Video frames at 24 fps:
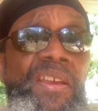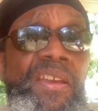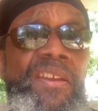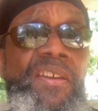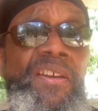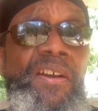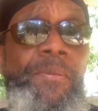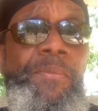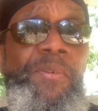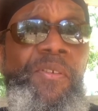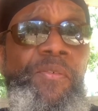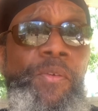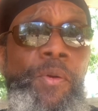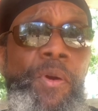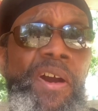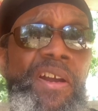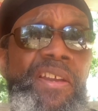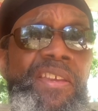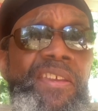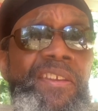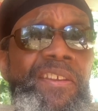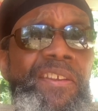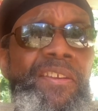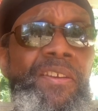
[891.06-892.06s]
you know, before I
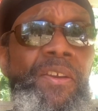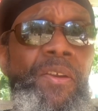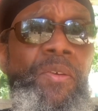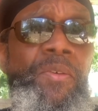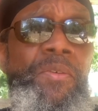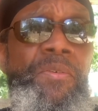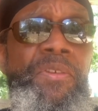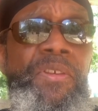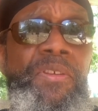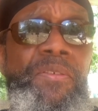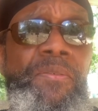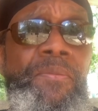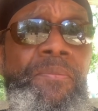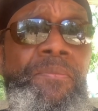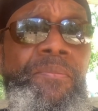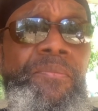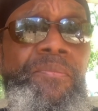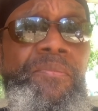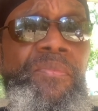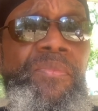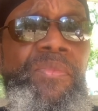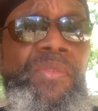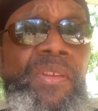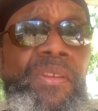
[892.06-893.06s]
get any older,
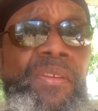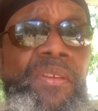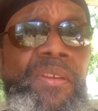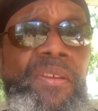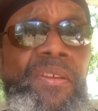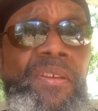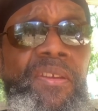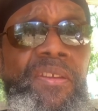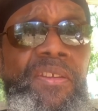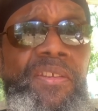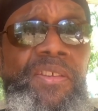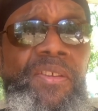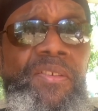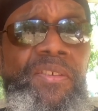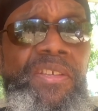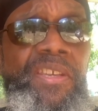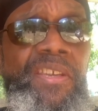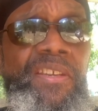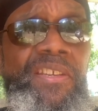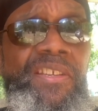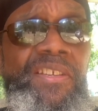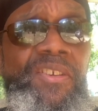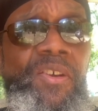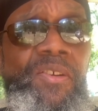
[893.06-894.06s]
and so
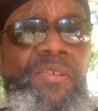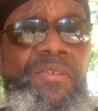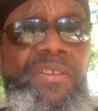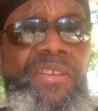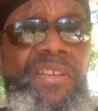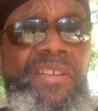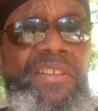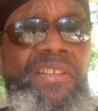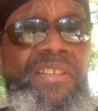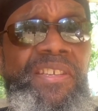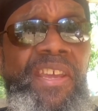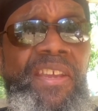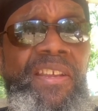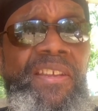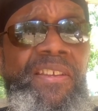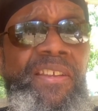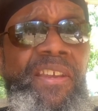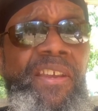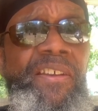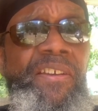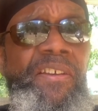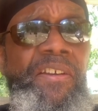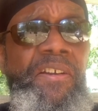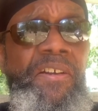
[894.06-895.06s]
go and get it taken
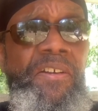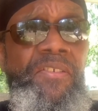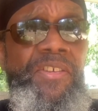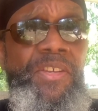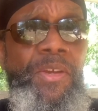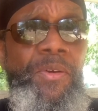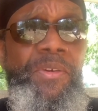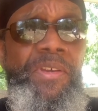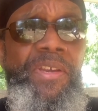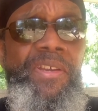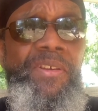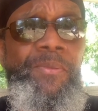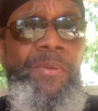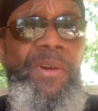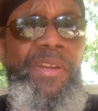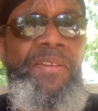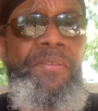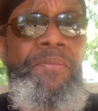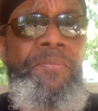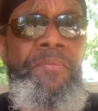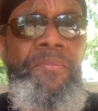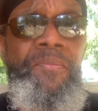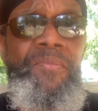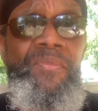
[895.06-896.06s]
care of. So anyway,
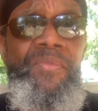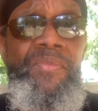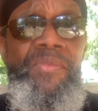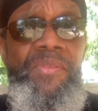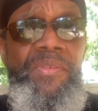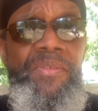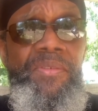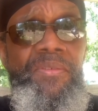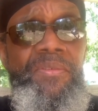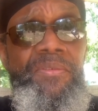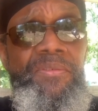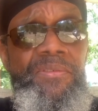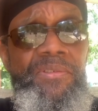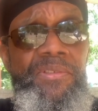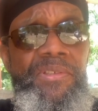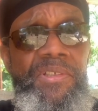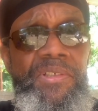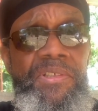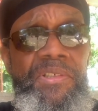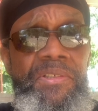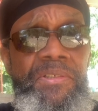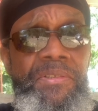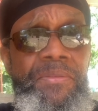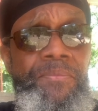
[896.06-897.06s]

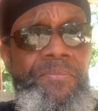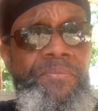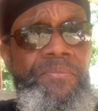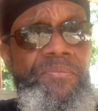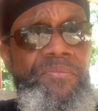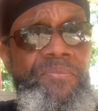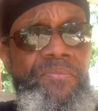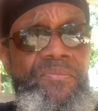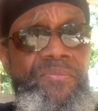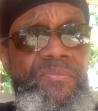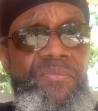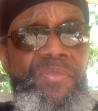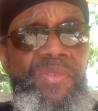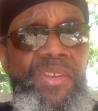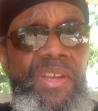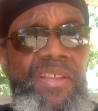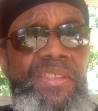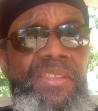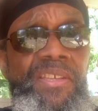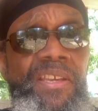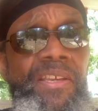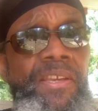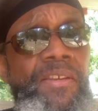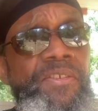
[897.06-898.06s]
I
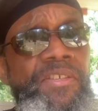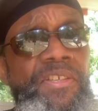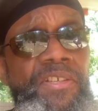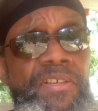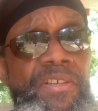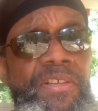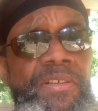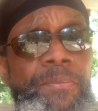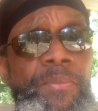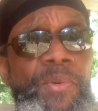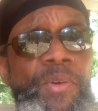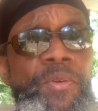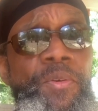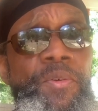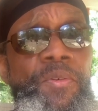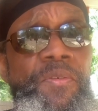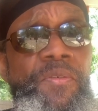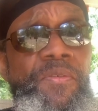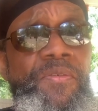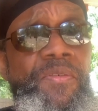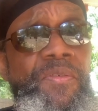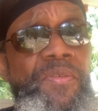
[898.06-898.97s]
think it was a good move.